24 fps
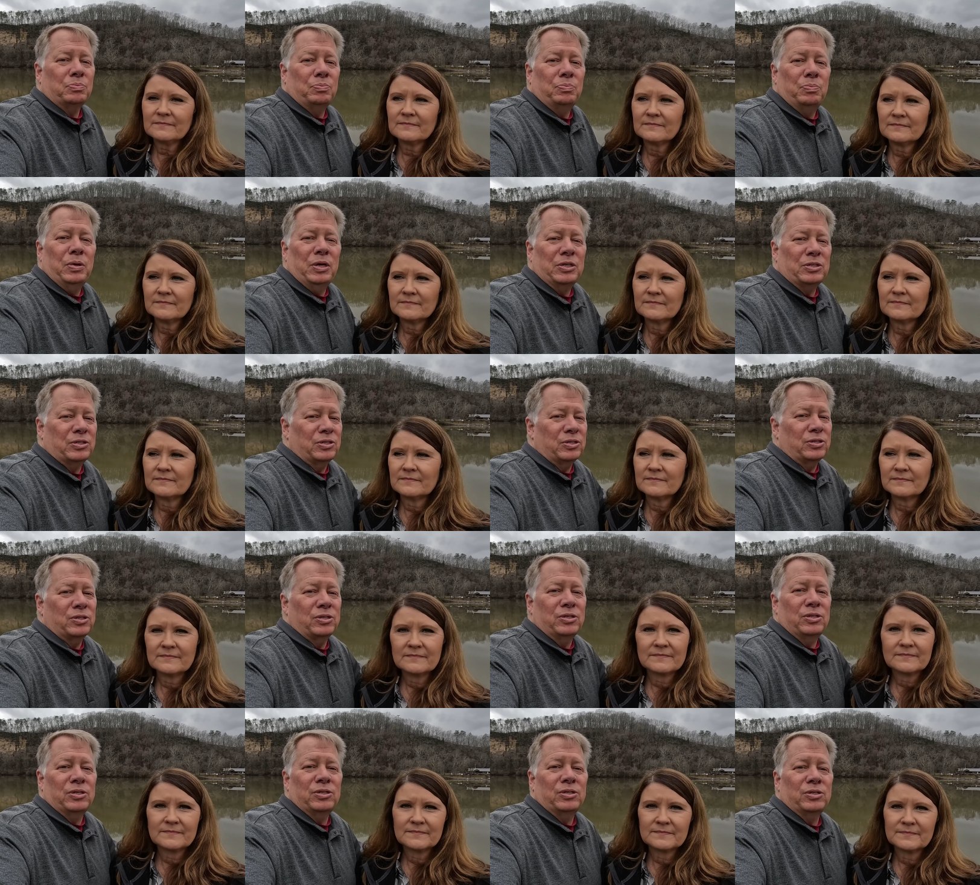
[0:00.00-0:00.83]

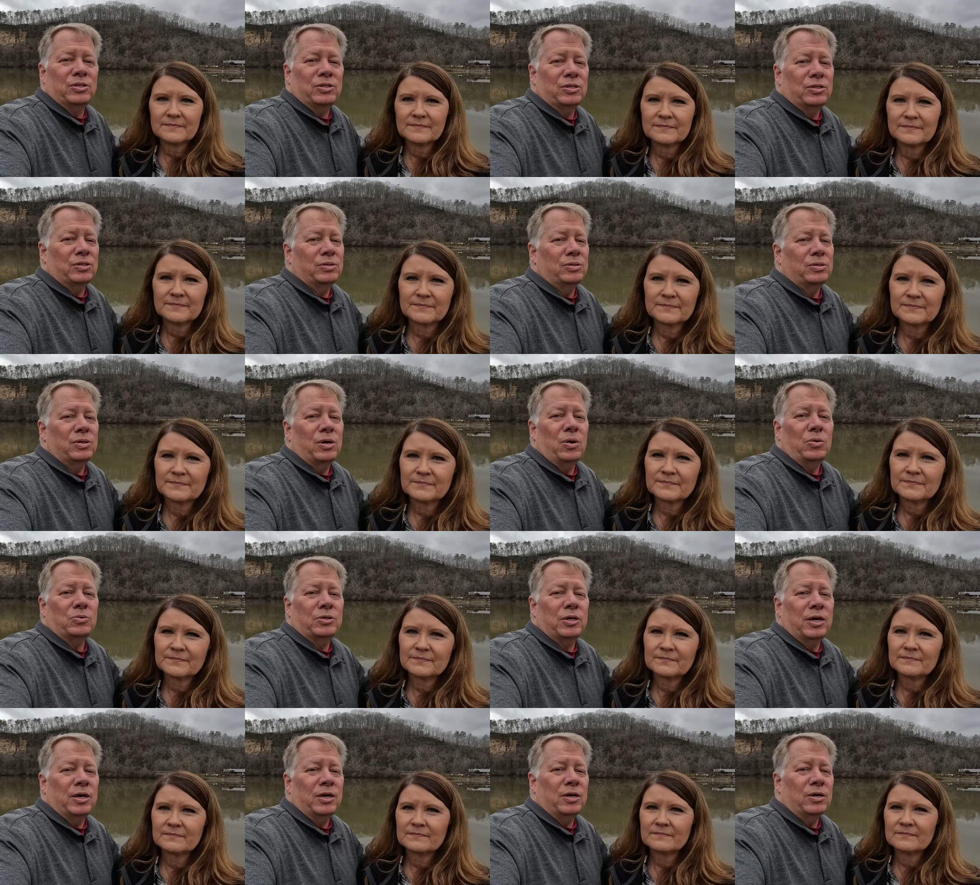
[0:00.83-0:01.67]
Speaker 1: businesses and
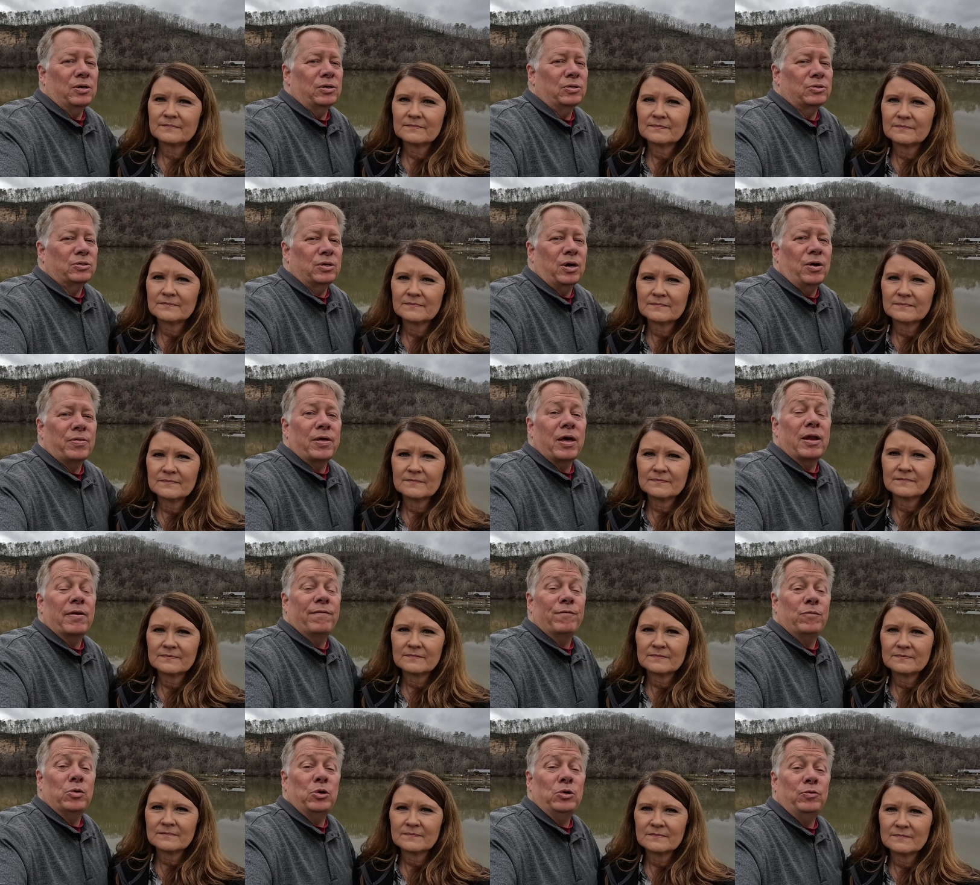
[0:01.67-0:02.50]
hotels and all that
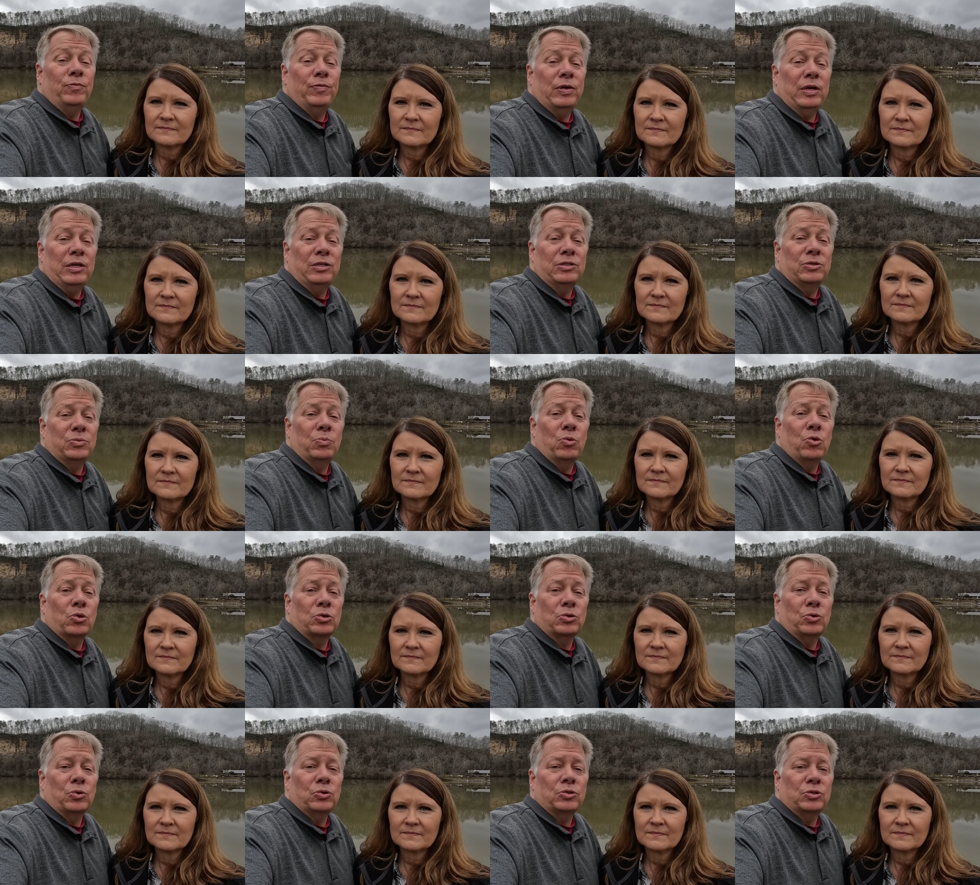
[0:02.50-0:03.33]
have moved east
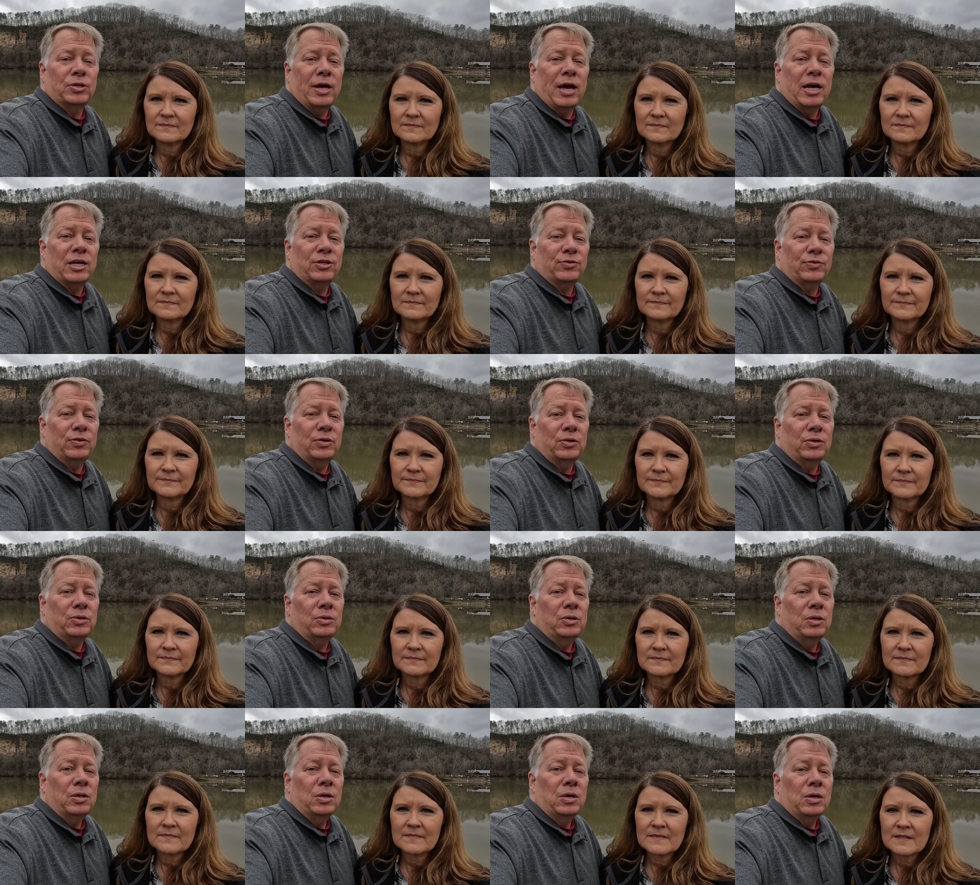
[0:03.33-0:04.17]
more towards
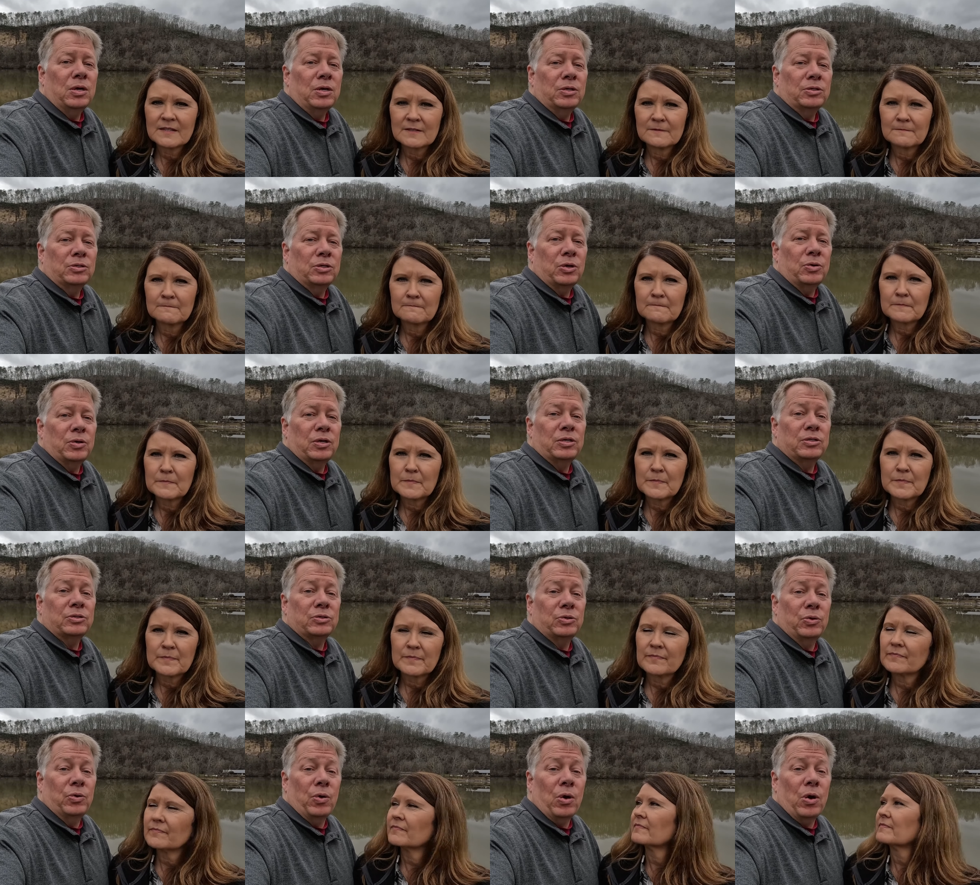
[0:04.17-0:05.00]
Nashville, so it
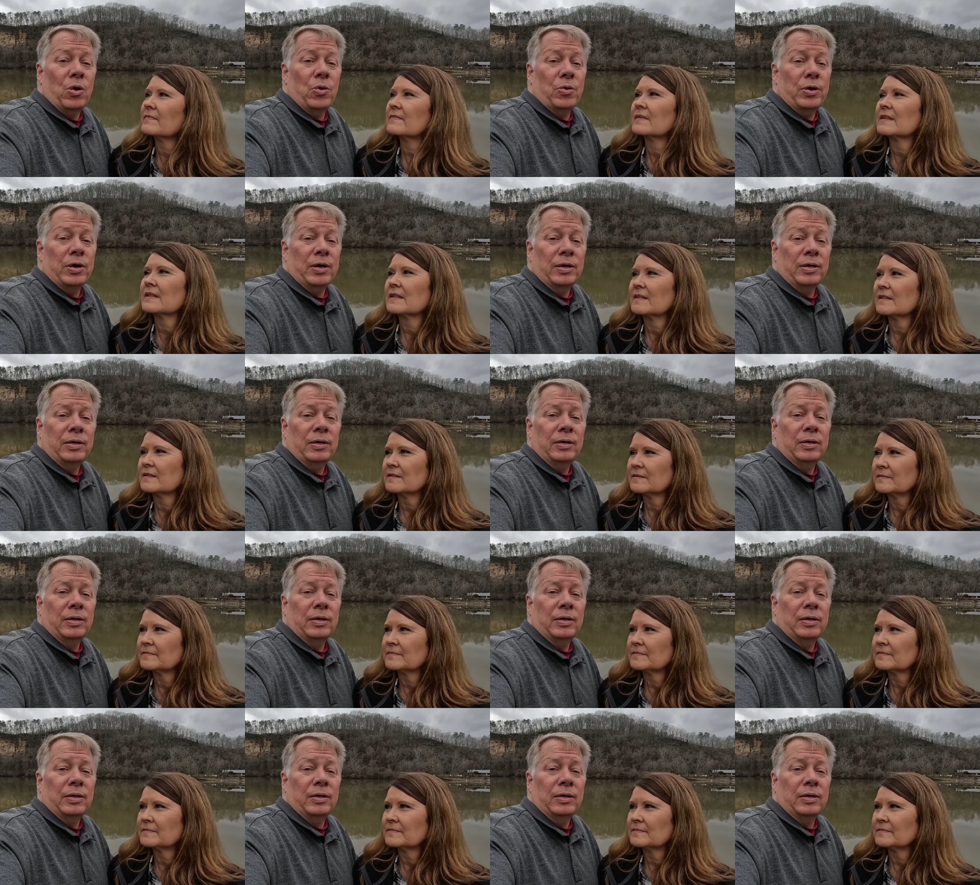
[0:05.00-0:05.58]
is growing